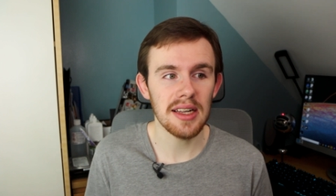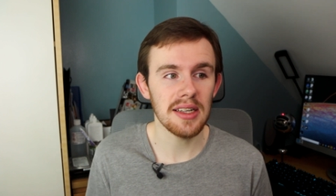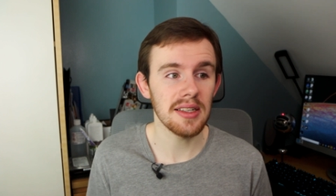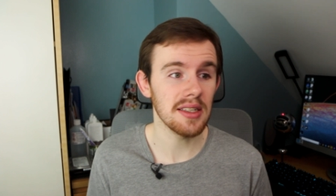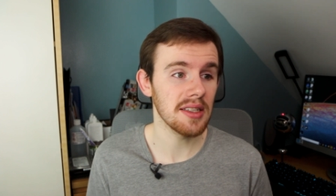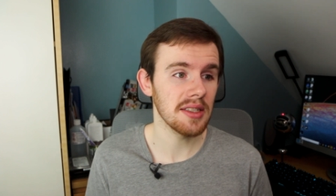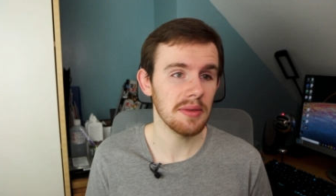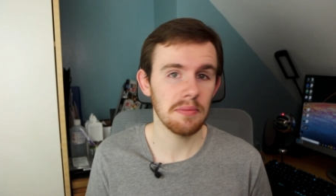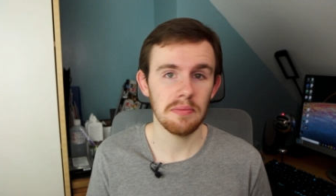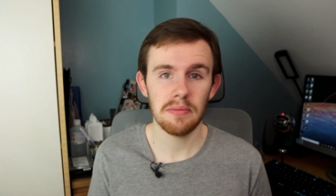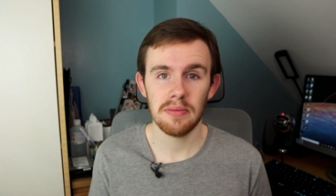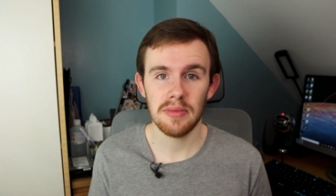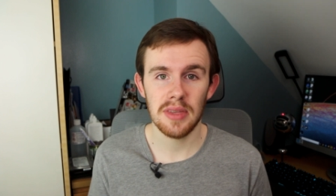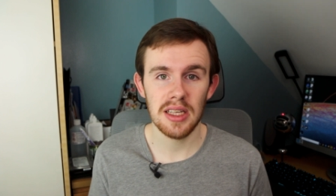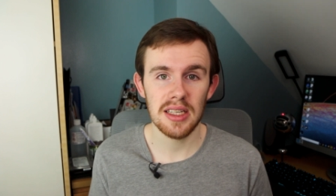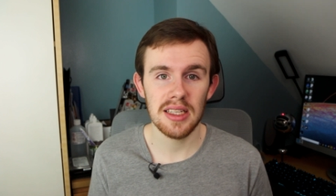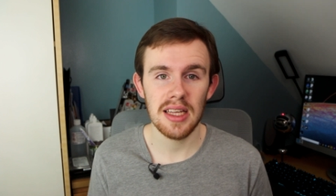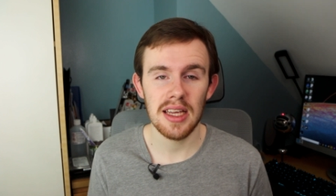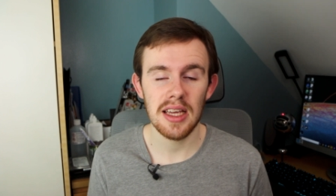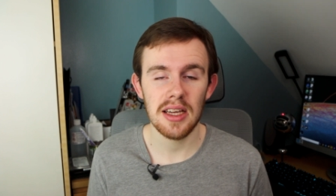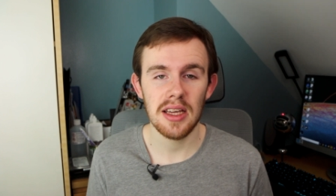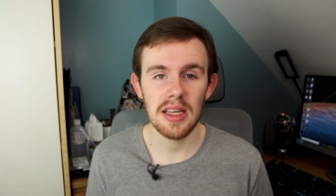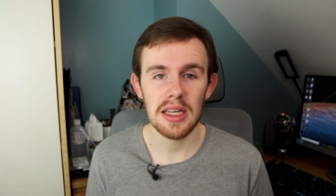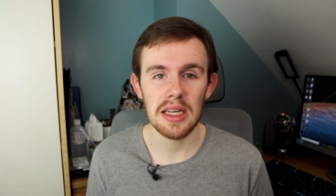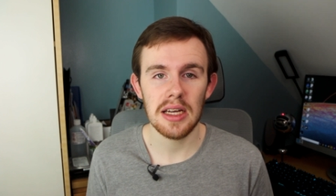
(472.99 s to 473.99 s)
and they
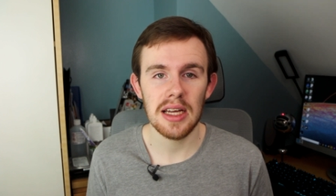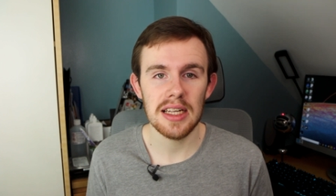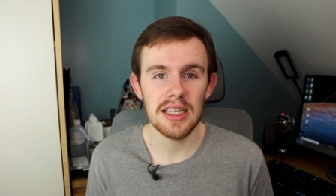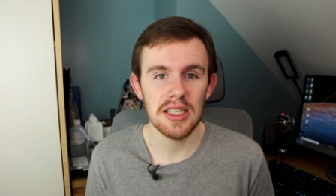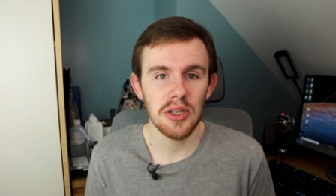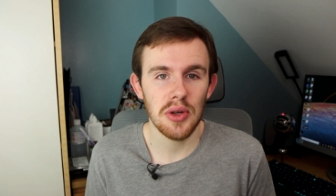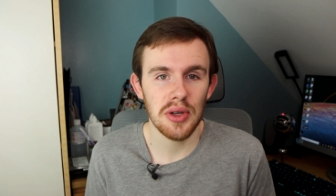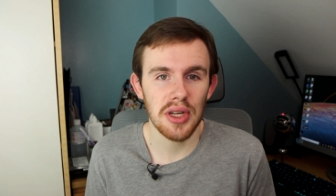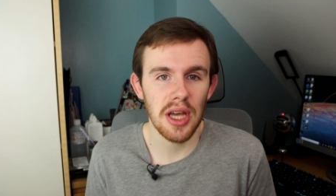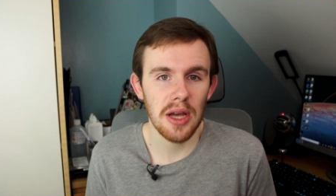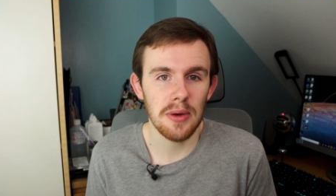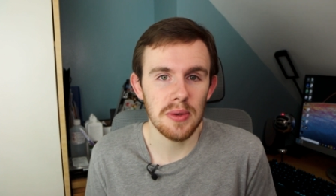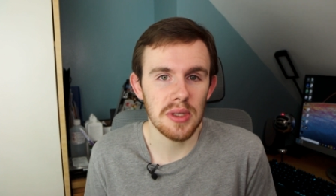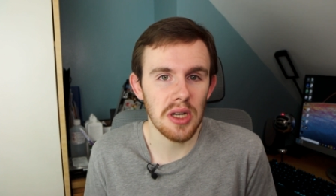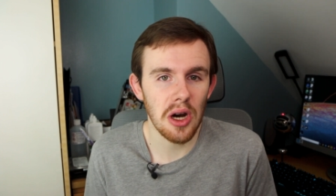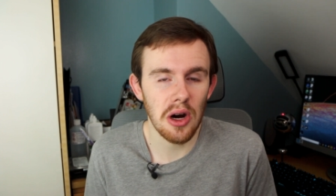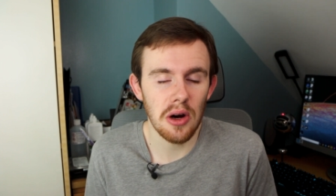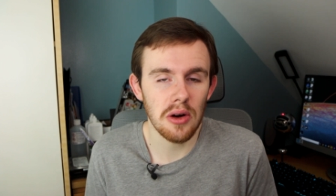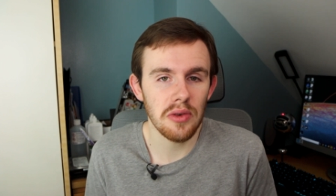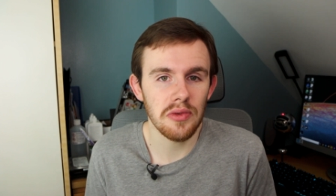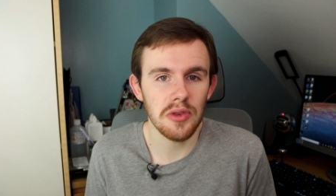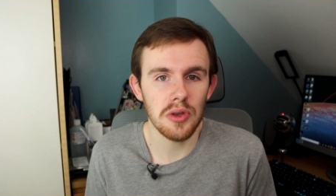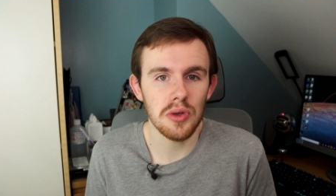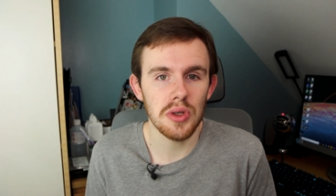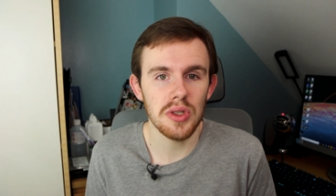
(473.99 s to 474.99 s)
take into account
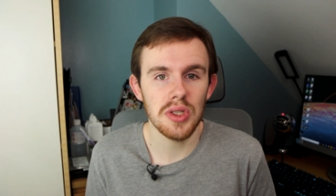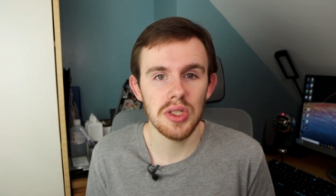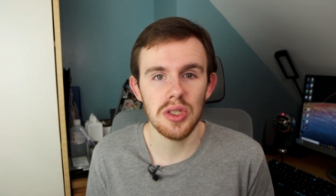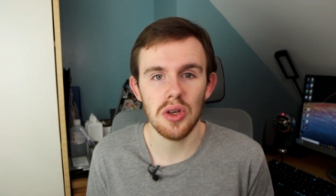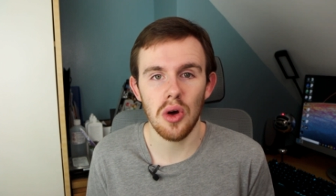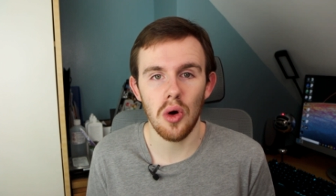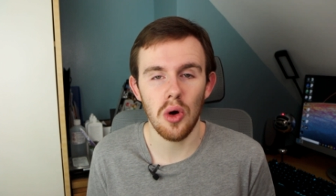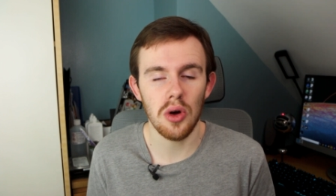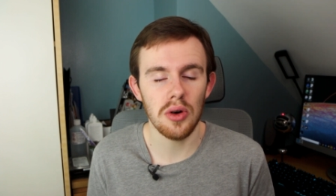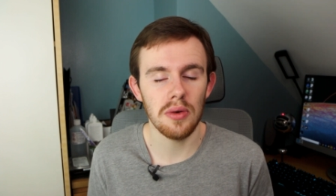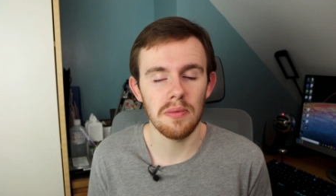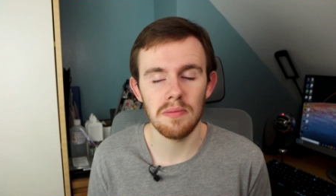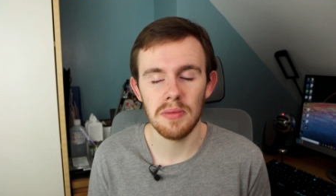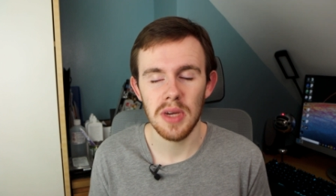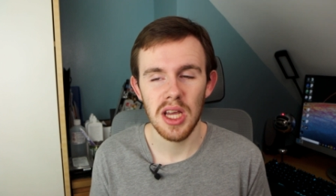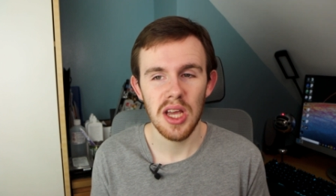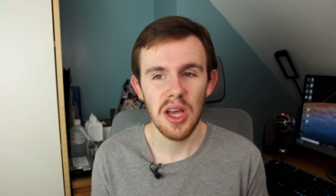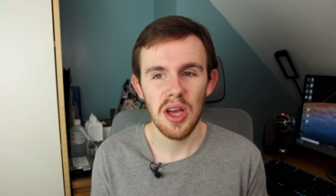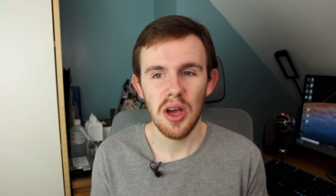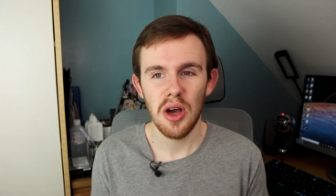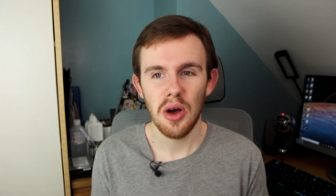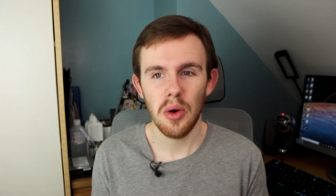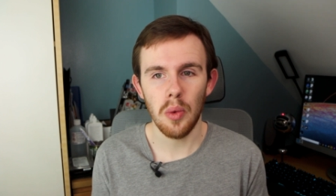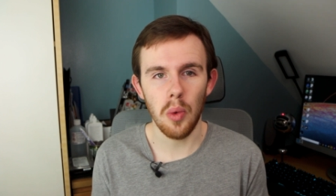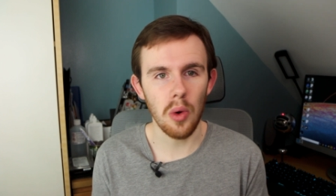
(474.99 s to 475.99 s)
our views on
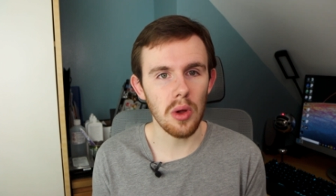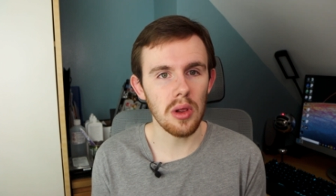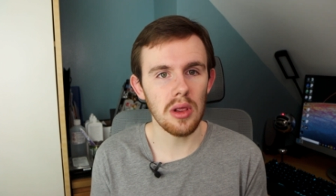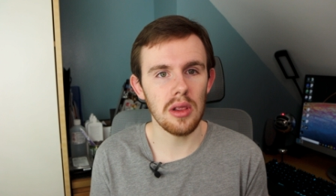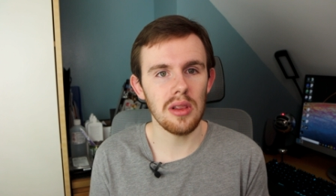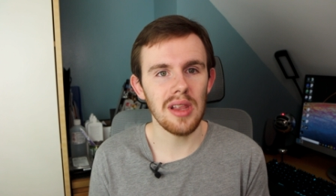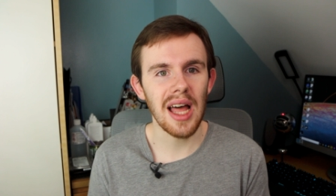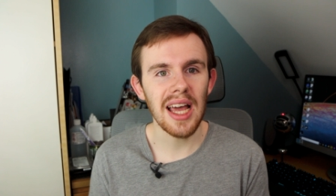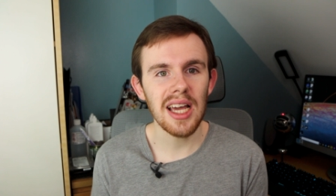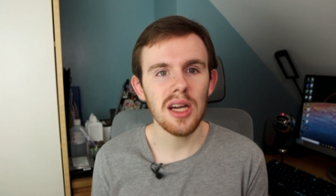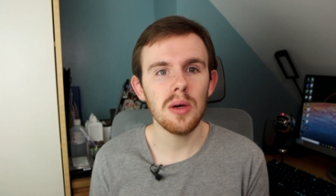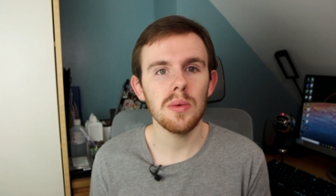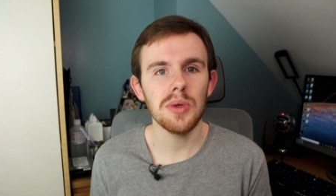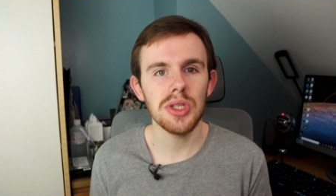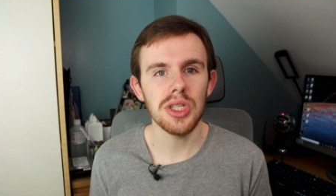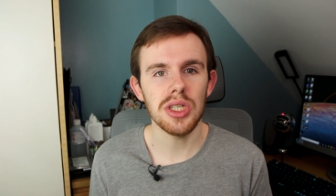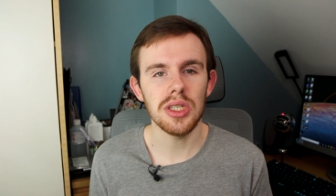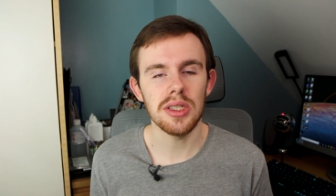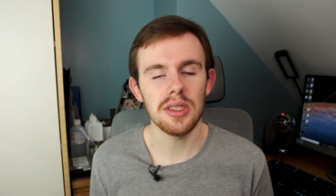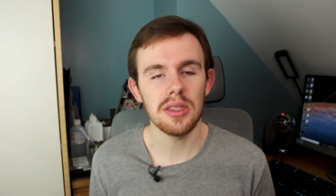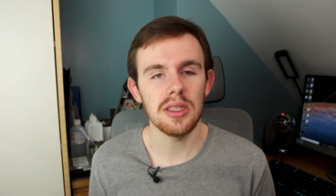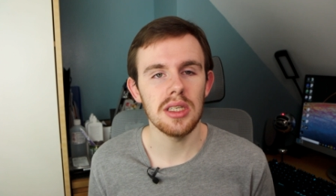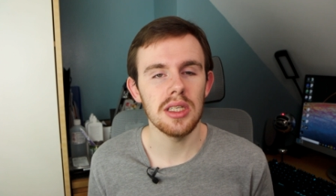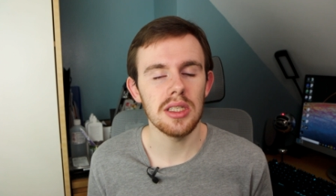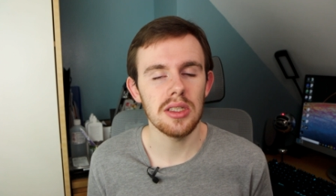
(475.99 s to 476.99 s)
what
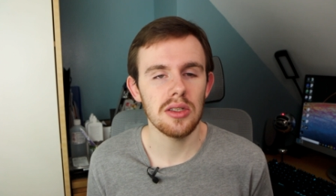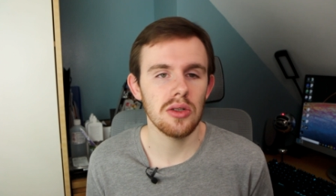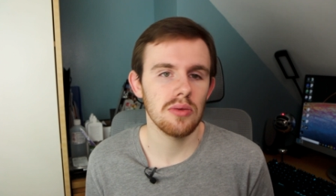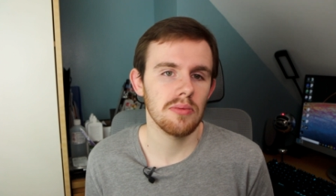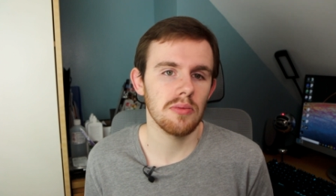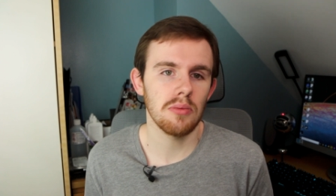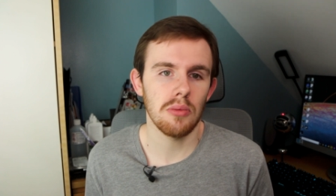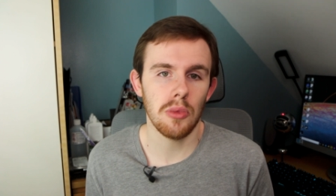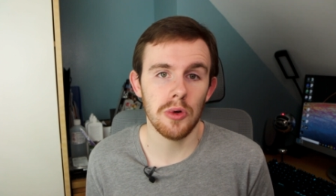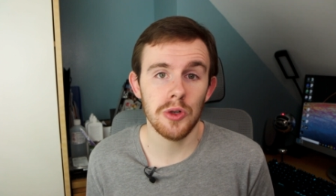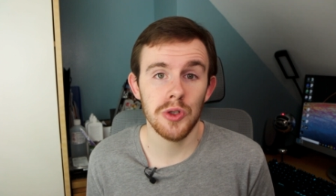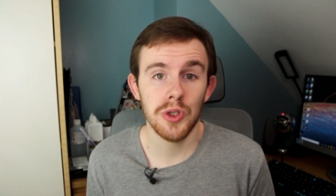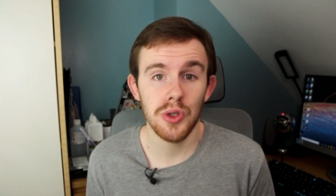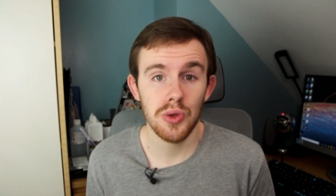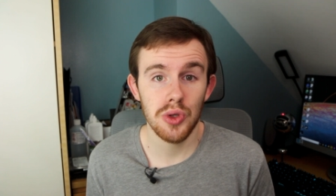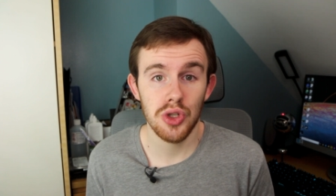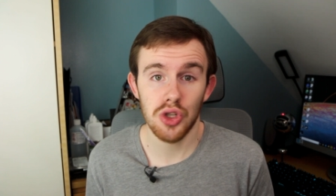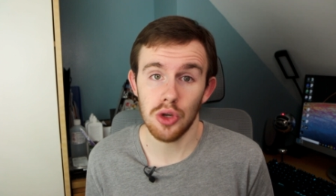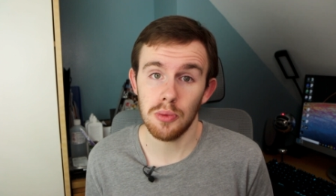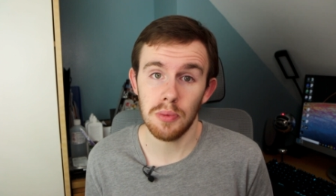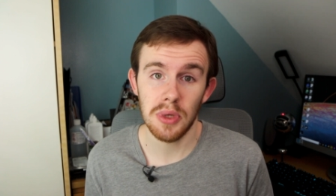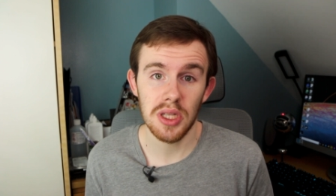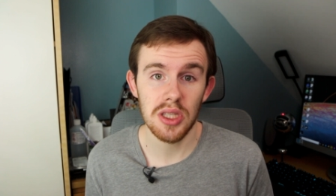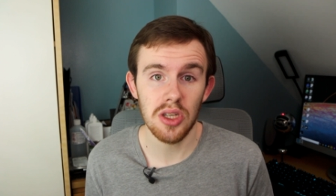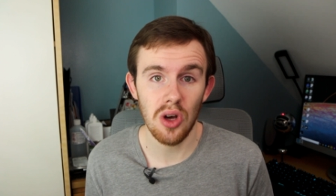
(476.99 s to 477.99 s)
languages these modules
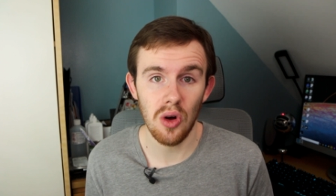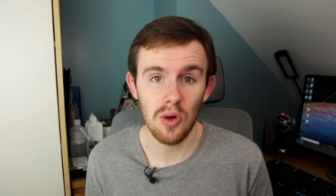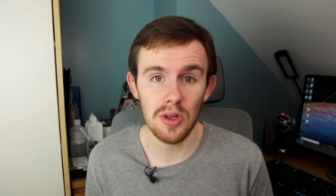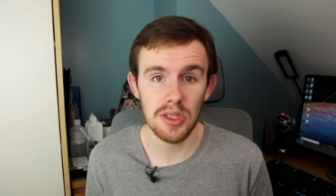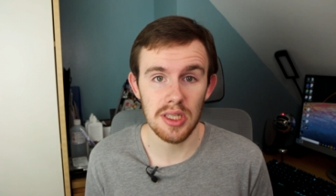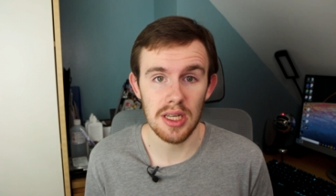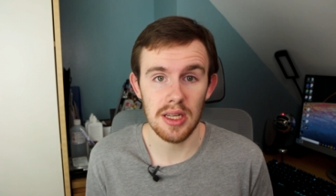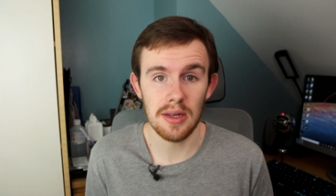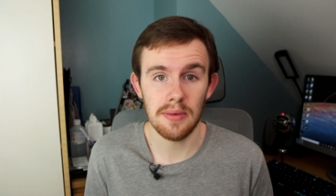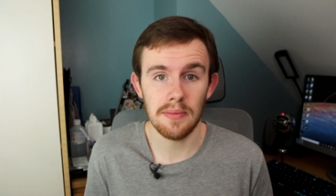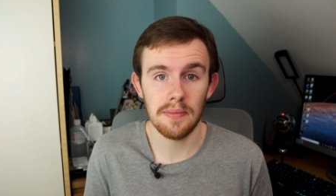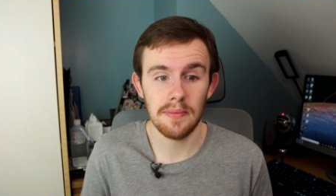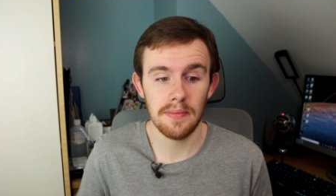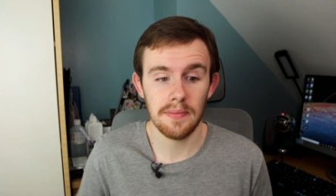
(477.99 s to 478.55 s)
should be taught in.